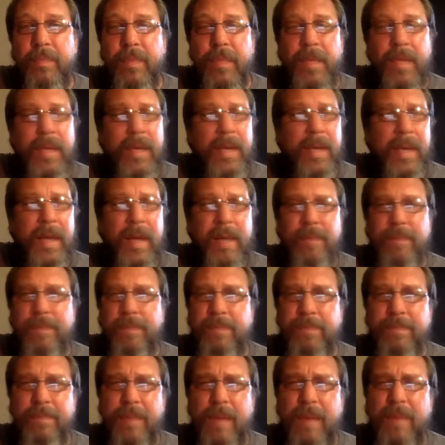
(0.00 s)
I've
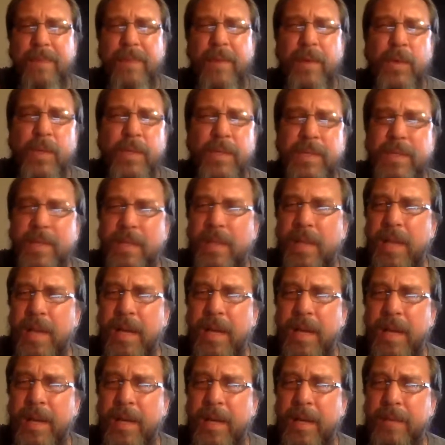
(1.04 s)
focused a lot
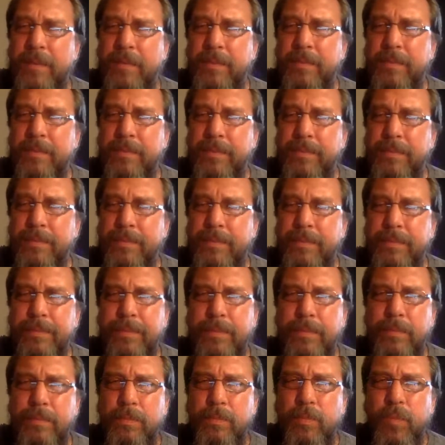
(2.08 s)
on
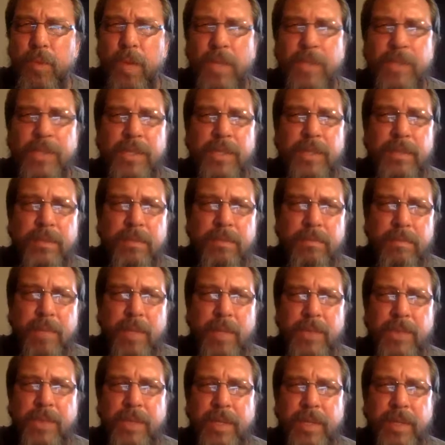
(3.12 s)
Russian
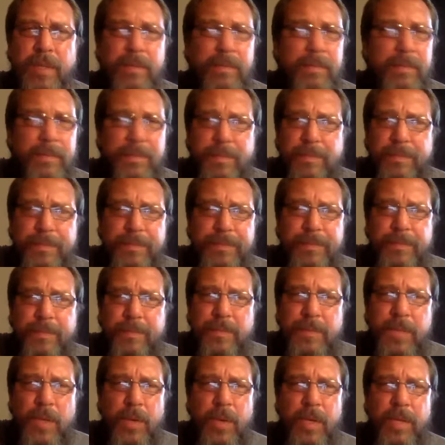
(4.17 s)
mostly.
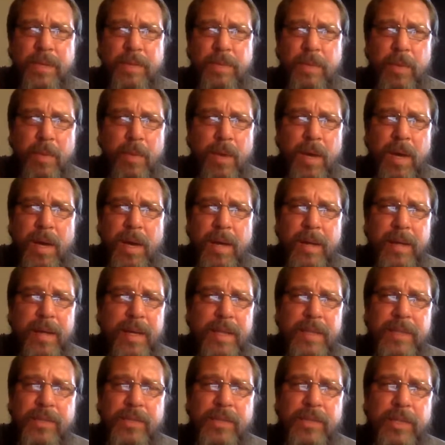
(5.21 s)
Don't ask me why. I
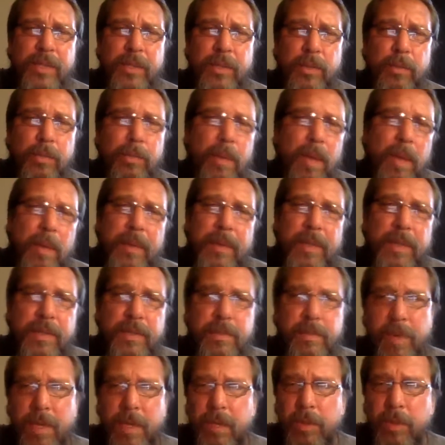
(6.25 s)
just do, probably because
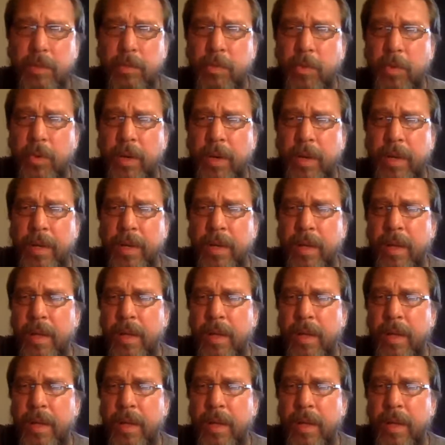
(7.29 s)
of my little boy.